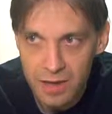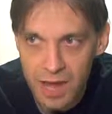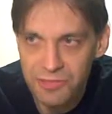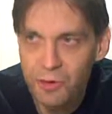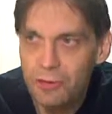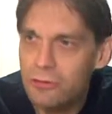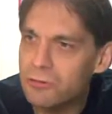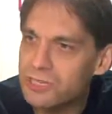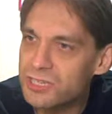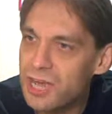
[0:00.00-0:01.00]
I thought you
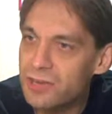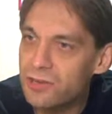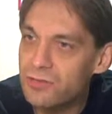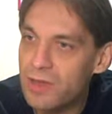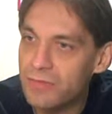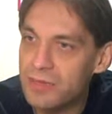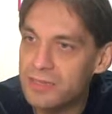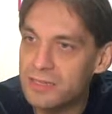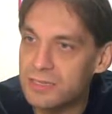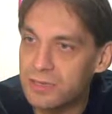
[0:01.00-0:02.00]
just said you never
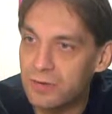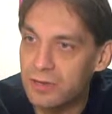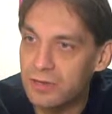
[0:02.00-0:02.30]
listened to it.